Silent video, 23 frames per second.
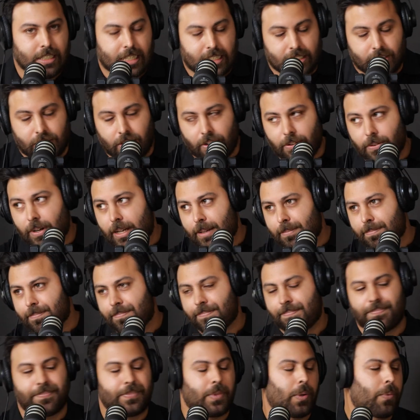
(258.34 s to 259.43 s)
Yeah, so
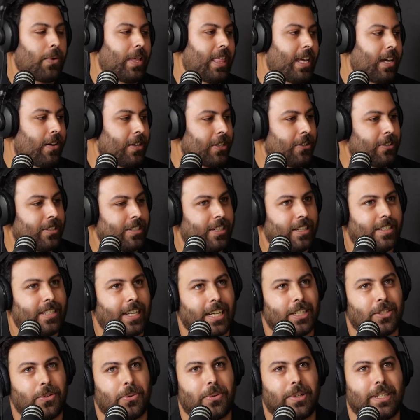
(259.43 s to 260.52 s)
with how I got into
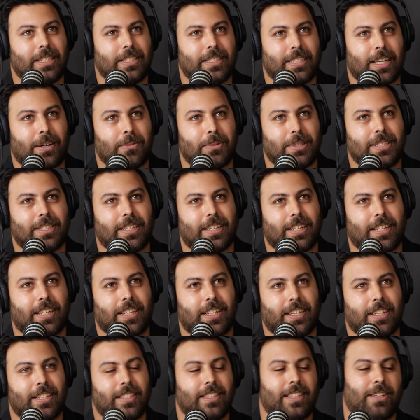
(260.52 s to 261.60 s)
Tac Toys, that was
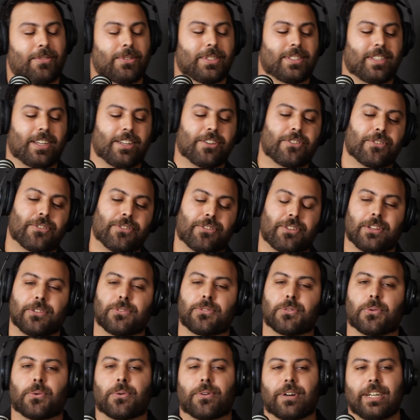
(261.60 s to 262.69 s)
an interesting
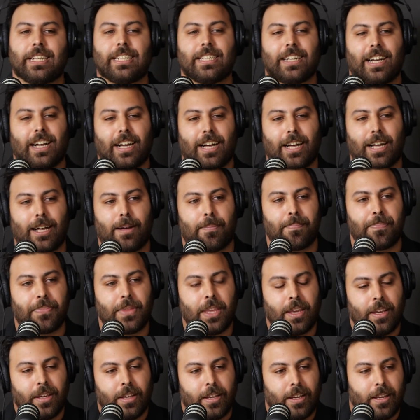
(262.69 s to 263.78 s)
story.
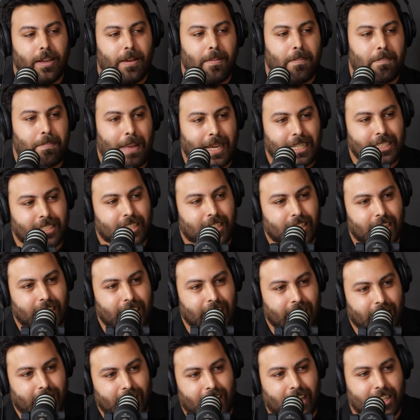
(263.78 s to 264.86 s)

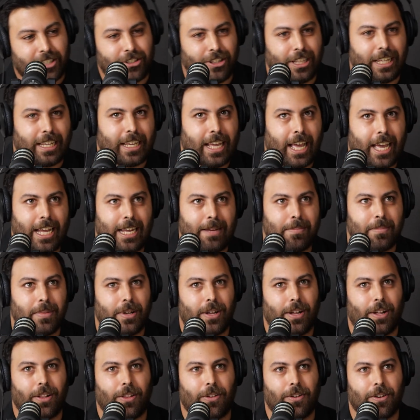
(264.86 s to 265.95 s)
Basically, it actually came
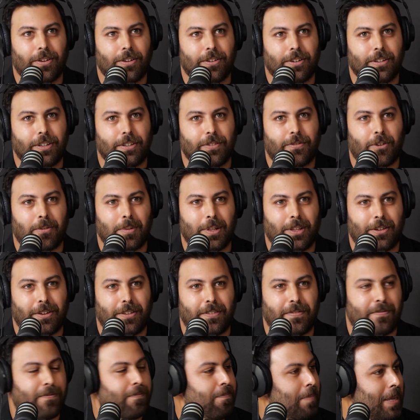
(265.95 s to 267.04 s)
along from a lot
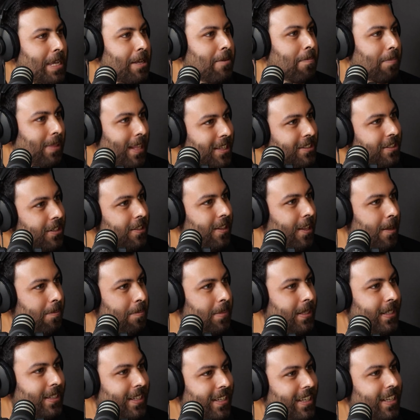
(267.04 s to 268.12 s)
of Beard and Blaster
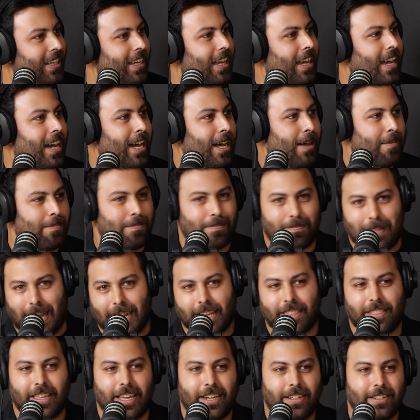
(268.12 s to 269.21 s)
Club.
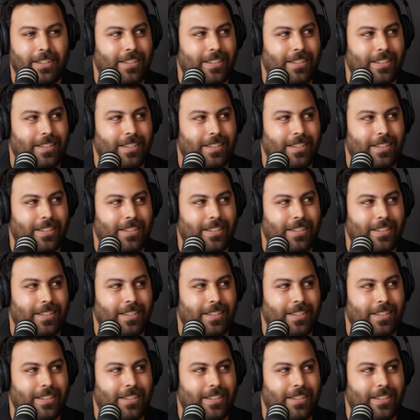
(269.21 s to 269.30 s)
Back then.